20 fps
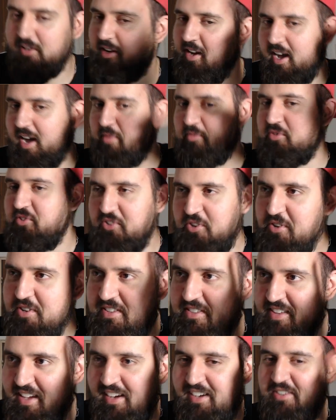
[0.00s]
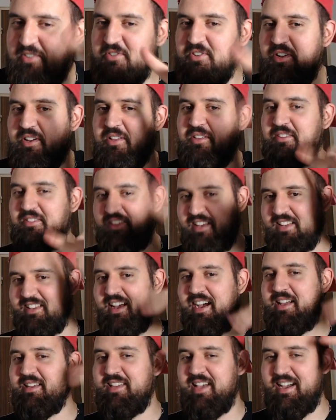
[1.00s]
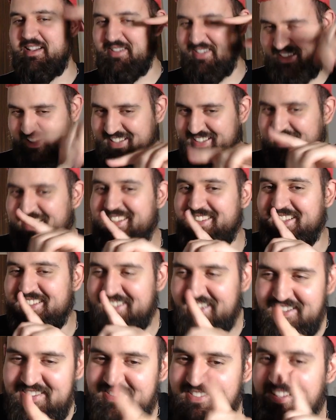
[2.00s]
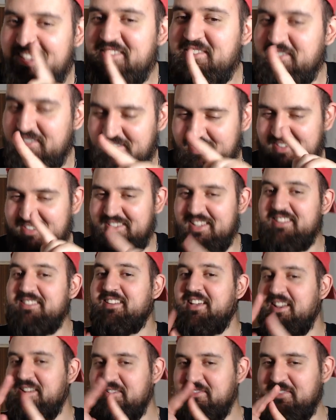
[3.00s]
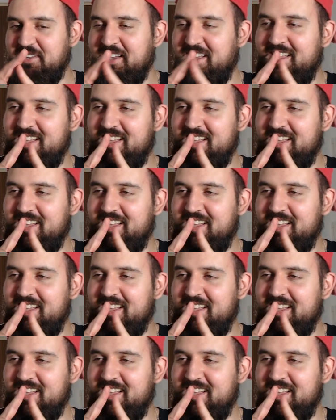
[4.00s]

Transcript: I'm so intelligent that I, I yeah, that, that's, that's, that's kind of,